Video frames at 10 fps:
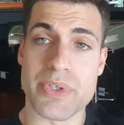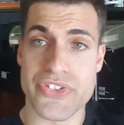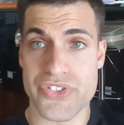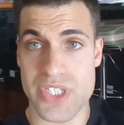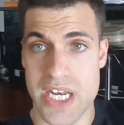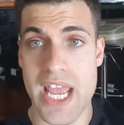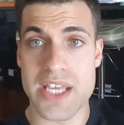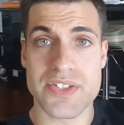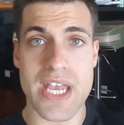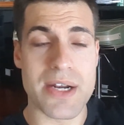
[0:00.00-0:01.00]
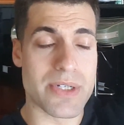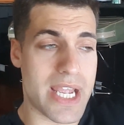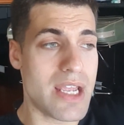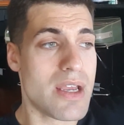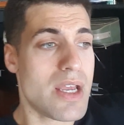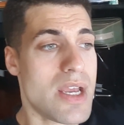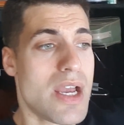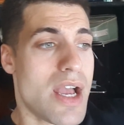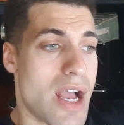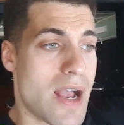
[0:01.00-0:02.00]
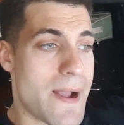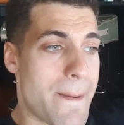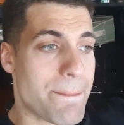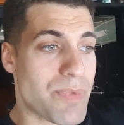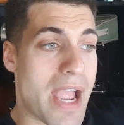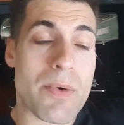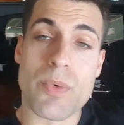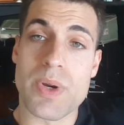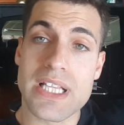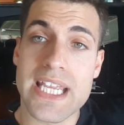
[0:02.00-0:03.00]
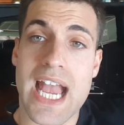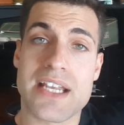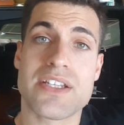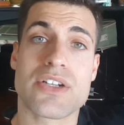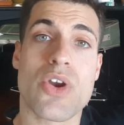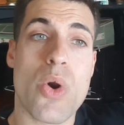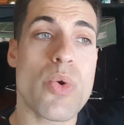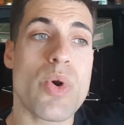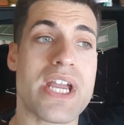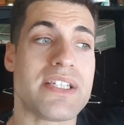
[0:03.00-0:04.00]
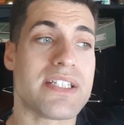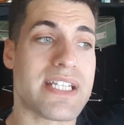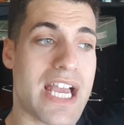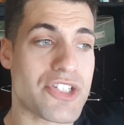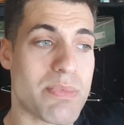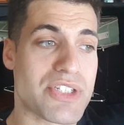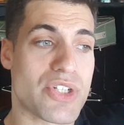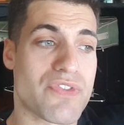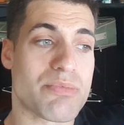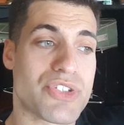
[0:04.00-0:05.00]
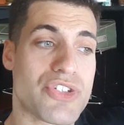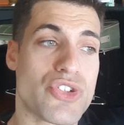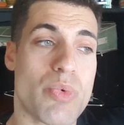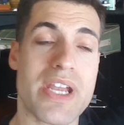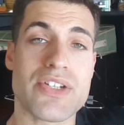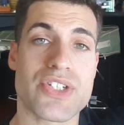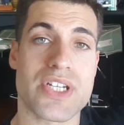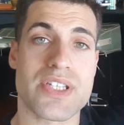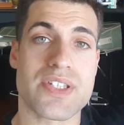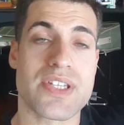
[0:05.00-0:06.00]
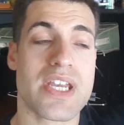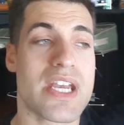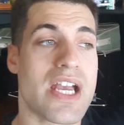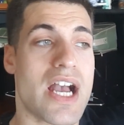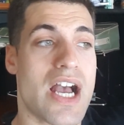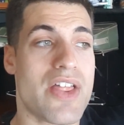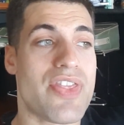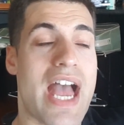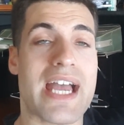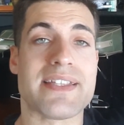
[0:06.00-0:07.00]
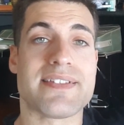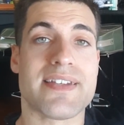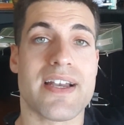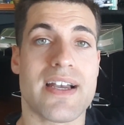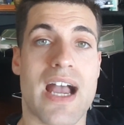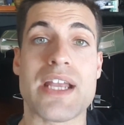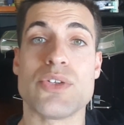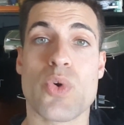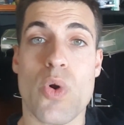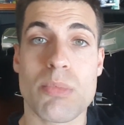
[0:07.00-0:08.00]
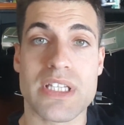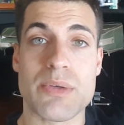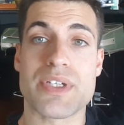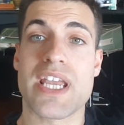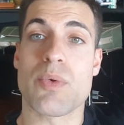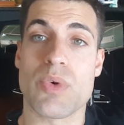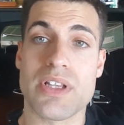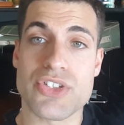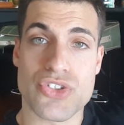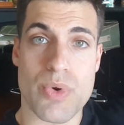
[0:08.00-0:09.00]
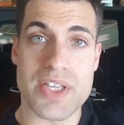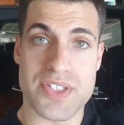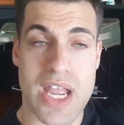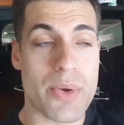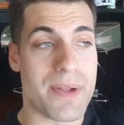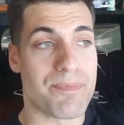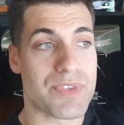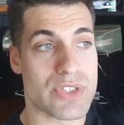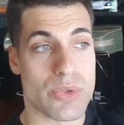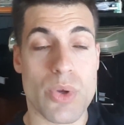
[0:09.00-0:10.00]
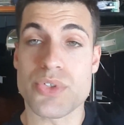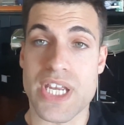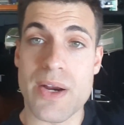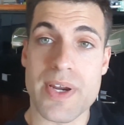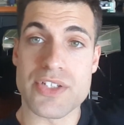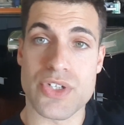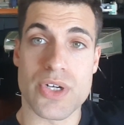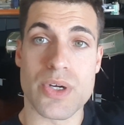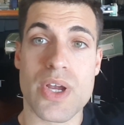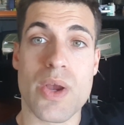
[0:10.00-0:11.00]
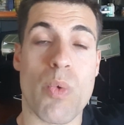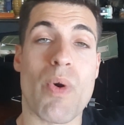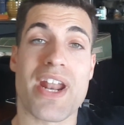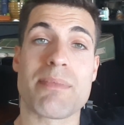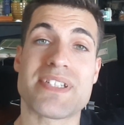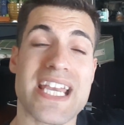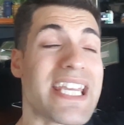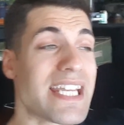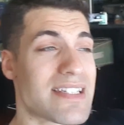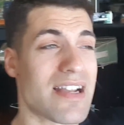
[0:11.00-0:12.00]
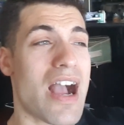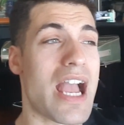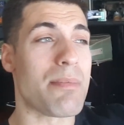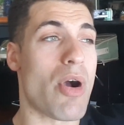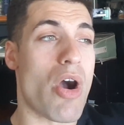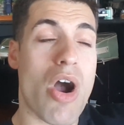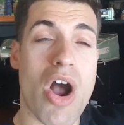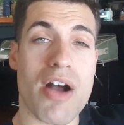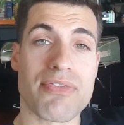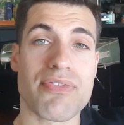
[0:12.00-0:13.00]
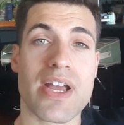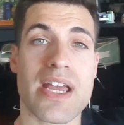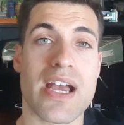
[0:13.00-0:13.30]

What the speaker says: which is today, Saturday, I really had to go and detach myself from situations that I normally would get really stressed out in. So those areas are when I'm taking time off,